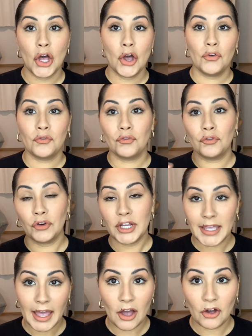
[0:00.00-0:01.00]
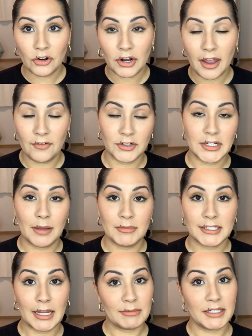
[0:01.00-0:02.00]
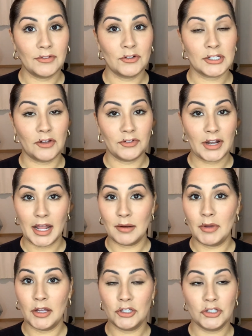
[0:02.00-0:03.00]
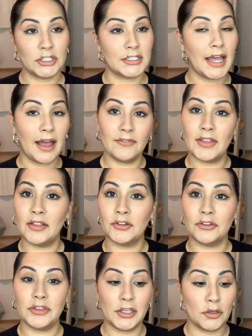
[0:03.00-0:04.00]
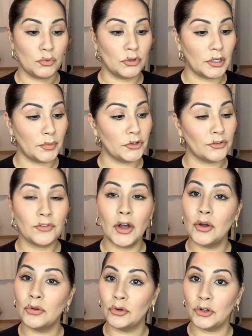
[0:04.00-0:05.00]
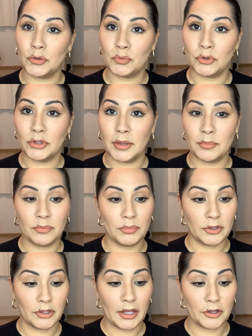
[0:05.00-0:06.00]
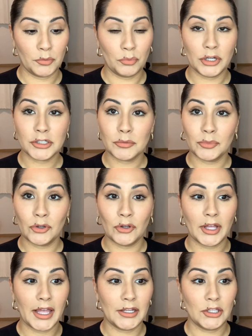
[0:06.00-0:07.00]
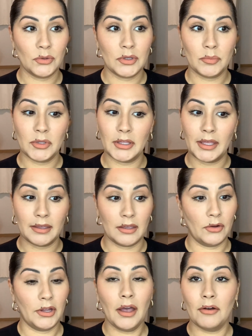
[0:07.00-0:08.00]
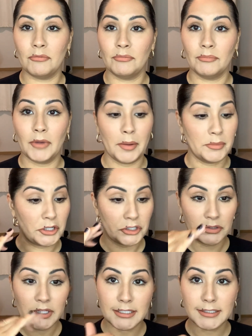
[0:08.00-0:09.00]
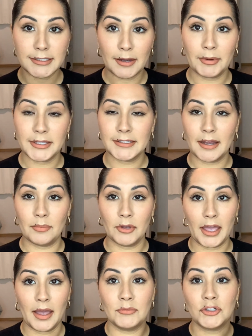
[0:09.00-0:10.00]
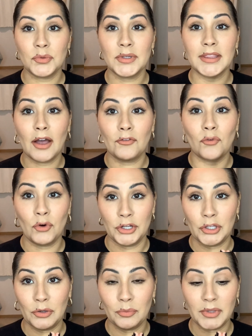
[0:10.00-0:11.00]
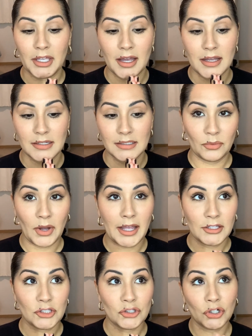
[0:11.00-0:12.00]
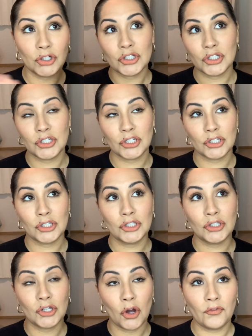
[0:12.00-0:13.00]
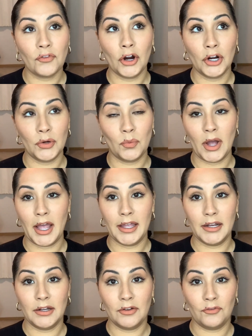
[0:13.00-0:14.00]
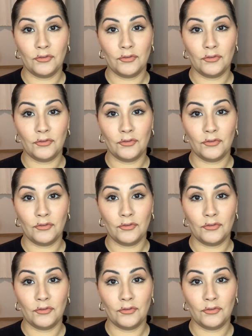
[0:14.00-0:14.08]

freak out every time it's time to give yourself an enema. You just have that little thing, you pull it up on your phone, or you pull out your printable, and you could be like, here we go, I'm going to do this step by step. Okay, I'm doing that for you because I searched so far and wide